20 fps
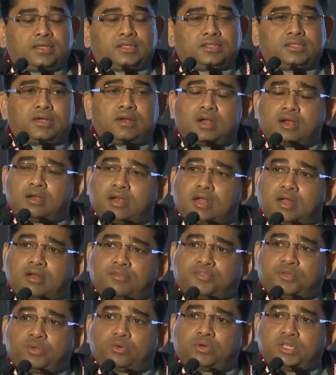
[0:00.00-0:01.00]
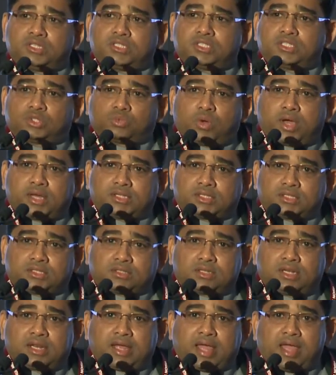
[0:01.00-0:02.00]
There are a few reasons why this is
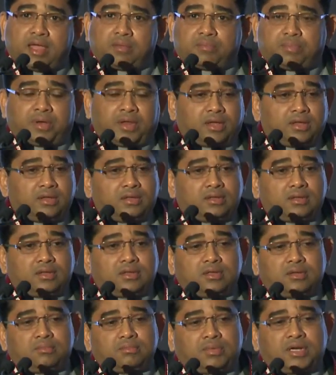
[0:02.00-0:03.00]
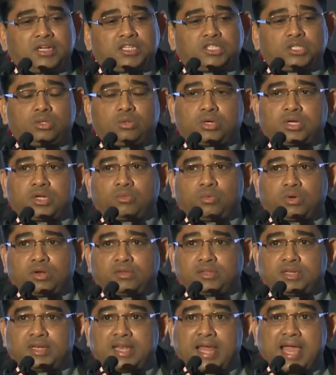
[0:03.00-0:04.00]
really happening, but let's look at one
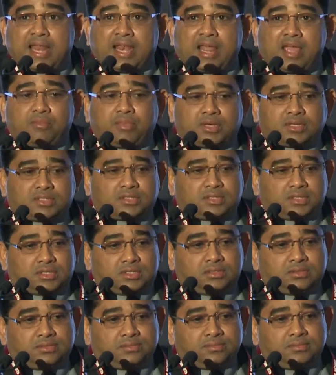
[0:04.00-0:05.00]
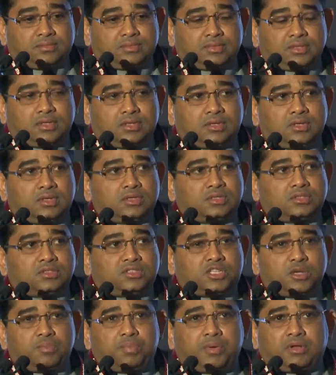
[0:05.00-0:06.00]
of the dynamics here.
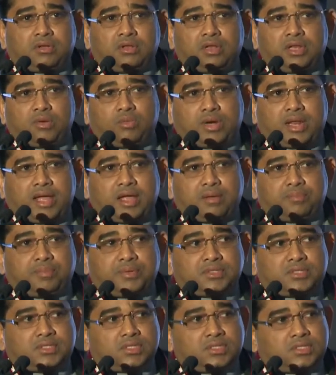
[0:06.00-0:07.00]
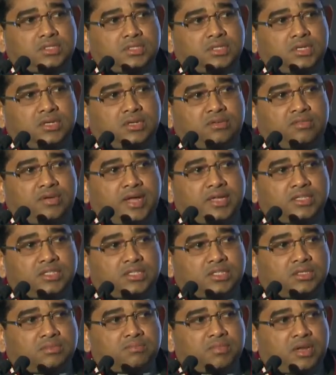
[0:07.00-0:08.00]
Typically what happens is in an
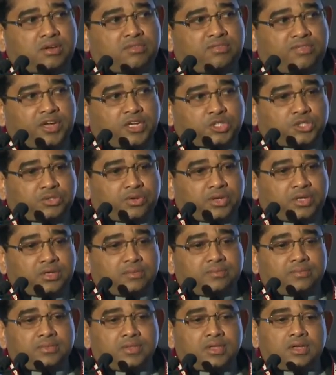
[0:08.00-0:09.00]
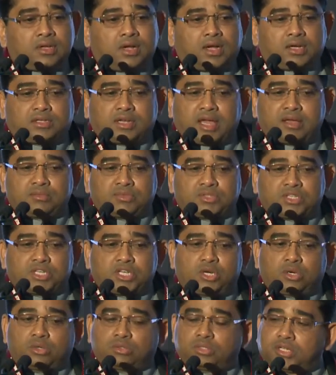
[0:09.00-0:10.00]
advanced manufacturing, at time
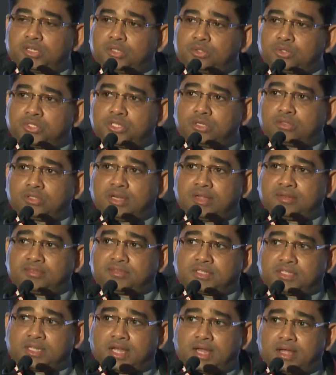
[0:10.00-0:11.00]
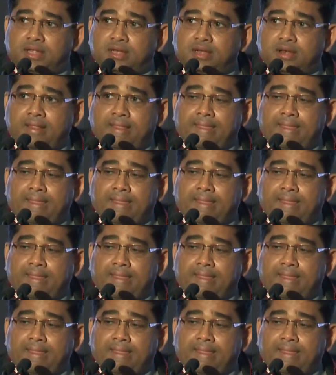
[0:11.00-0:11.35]
0 that you see on the left side,